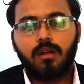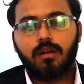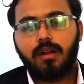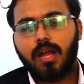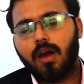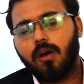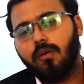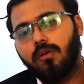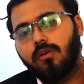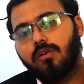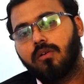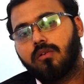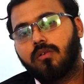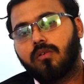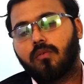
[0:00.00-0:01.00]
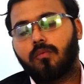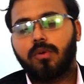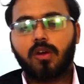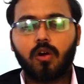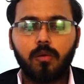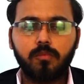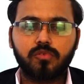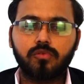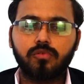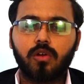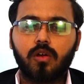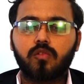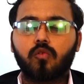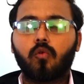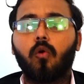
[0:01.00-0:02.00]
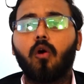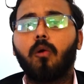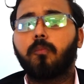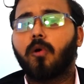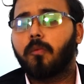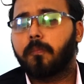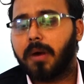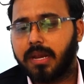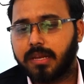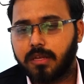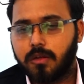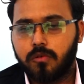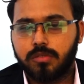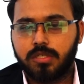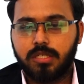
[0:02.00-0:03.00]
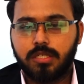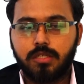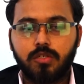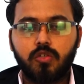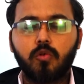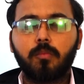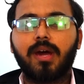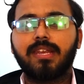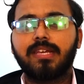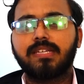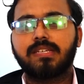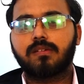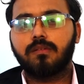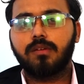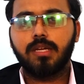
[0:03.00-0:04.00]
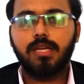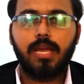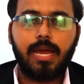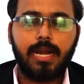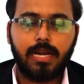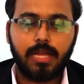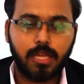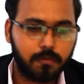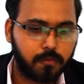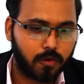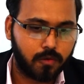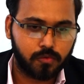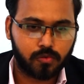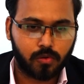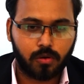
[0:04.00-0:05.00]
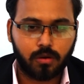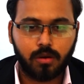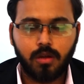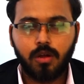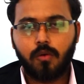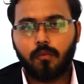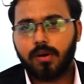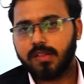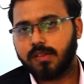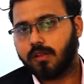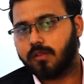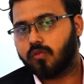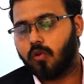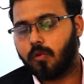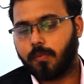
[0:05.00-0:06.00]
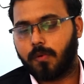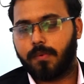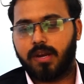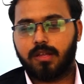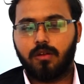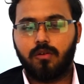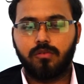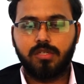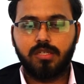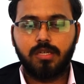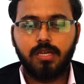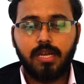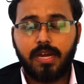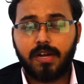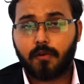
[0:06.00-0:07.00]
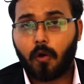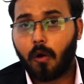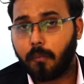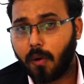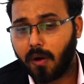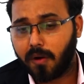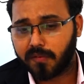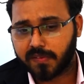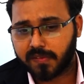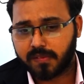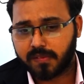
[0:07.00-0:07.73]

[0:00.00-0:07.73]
Now, we come to the scope of archaeology, human history and evolution. What is the scope of archaeology? It covers